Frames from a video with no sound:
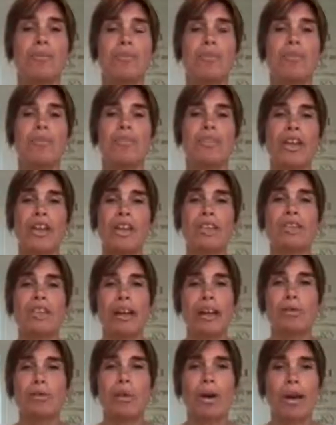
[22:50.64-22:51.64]
think
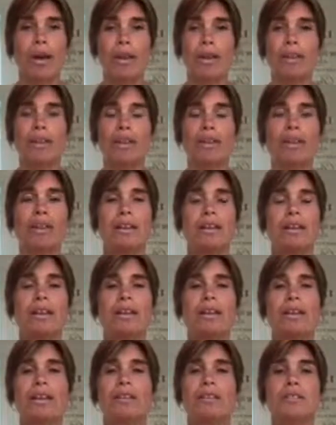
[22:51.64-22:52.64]
that way.
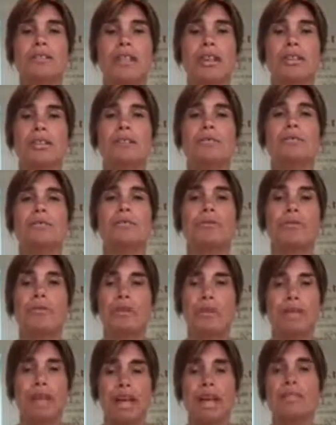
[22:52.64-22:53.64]
So
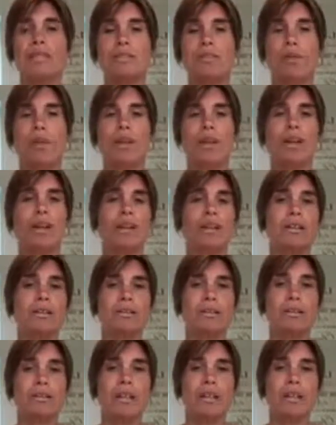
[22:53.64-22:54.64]
that's why
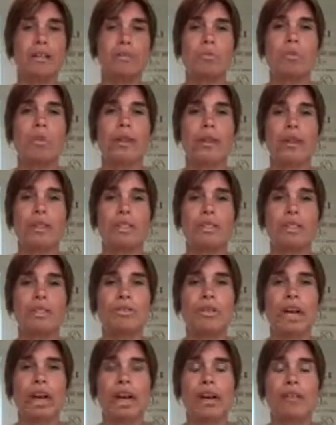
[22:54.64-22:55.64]
I do
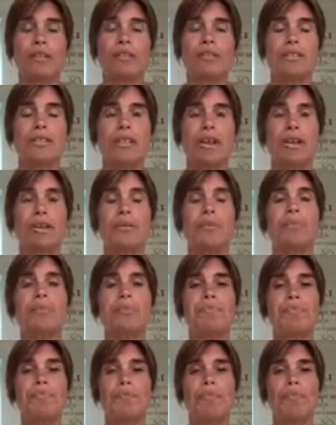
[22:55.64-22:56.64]
that. So
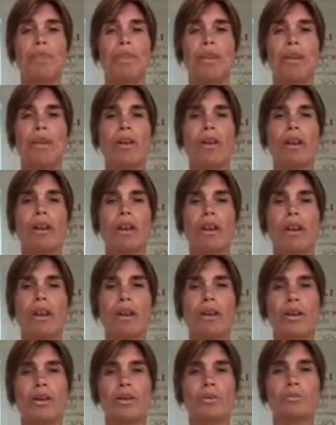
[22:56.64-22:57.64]
I
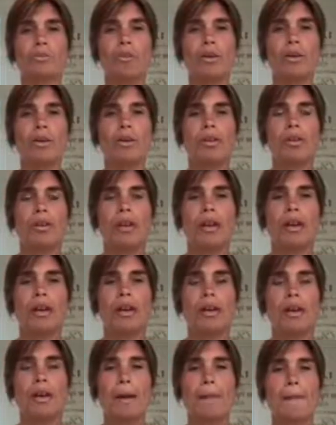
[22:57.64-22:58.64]
hope
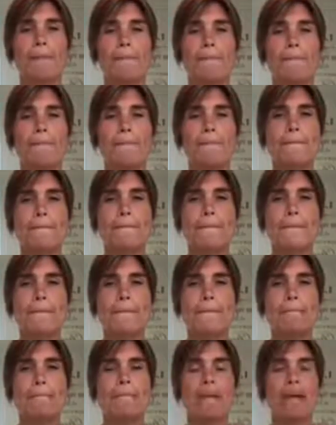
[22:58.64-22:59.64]

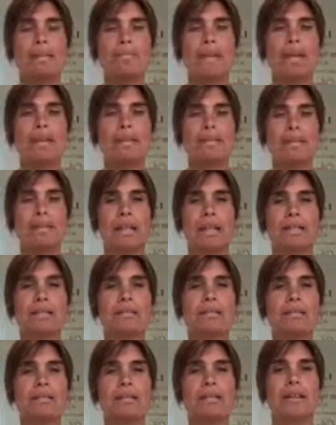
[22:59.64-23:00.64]
that makes
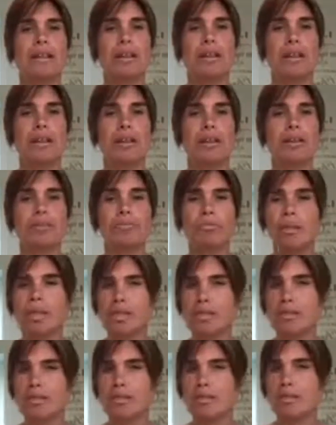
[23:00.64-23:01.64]
sense. I hope
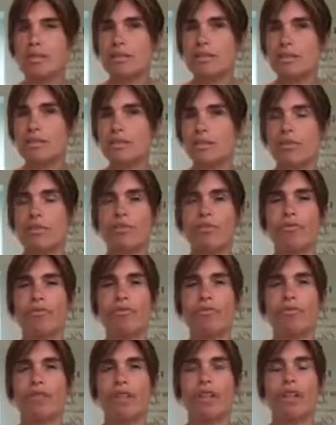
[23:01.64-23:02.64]
that's sort of, you